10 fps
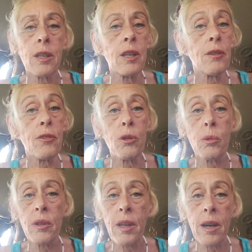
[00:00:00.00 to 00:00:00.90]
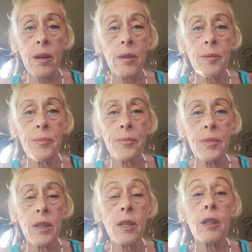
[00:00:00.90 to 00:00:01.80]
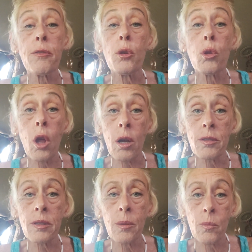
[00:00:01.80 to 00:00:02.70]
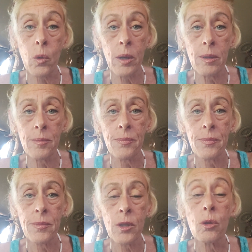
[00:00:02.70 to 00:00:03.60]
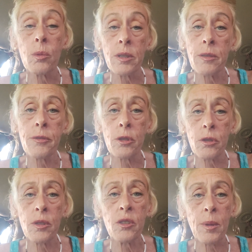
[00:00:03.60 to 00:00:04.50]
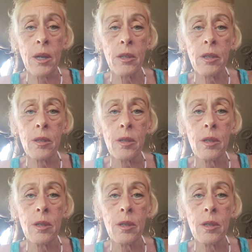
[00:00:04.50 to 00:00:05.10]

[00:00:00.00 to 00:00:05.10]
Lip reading: if you were there, if you lost someone who was a first responder